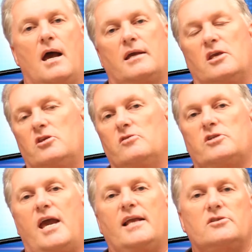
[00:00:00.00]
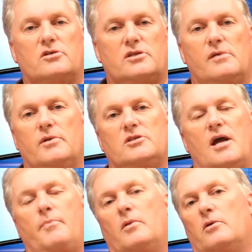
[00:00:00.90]
can you change this image
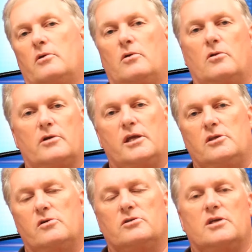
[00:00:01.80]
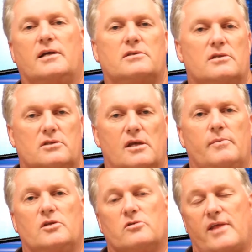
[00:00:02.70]
up a little, or can you adjust this
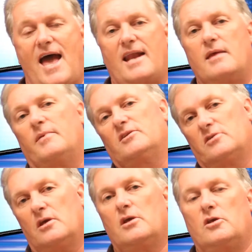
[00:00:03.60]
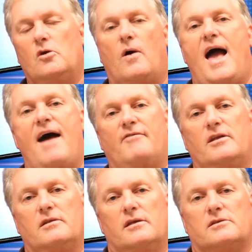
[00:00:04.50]
image or that image, you'll have it
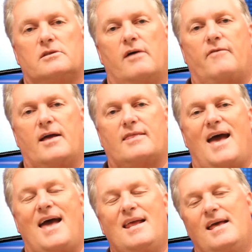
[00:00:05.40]
and stuff like that.